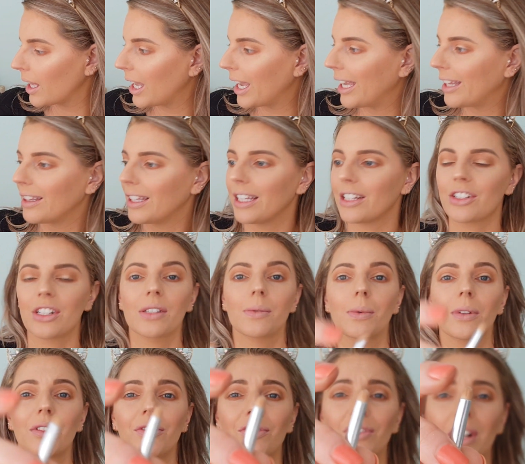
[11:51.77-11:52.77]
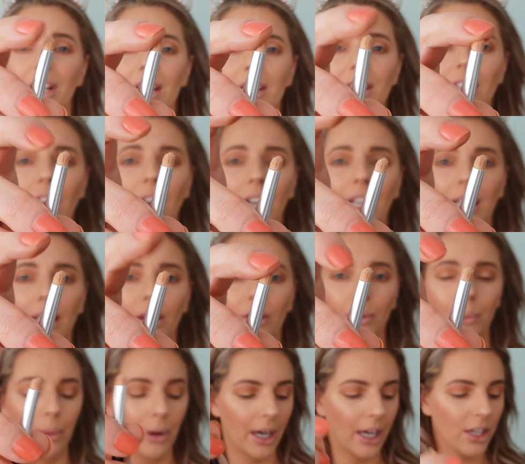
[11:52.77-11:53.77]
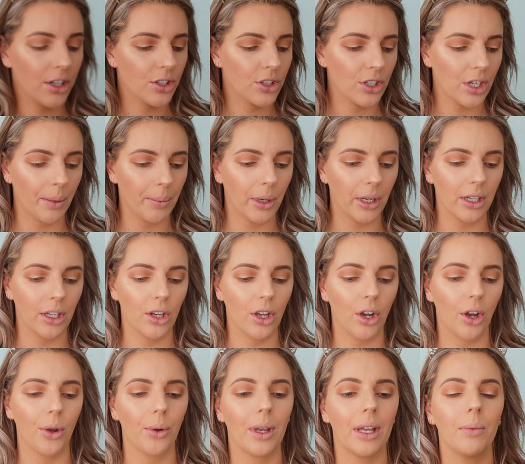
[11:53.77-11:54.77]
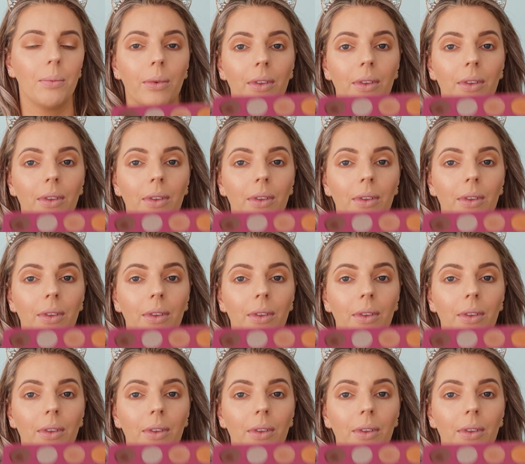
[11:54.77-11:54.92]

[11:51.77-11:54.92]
And then just with a very tiny little brush, I'm going to go in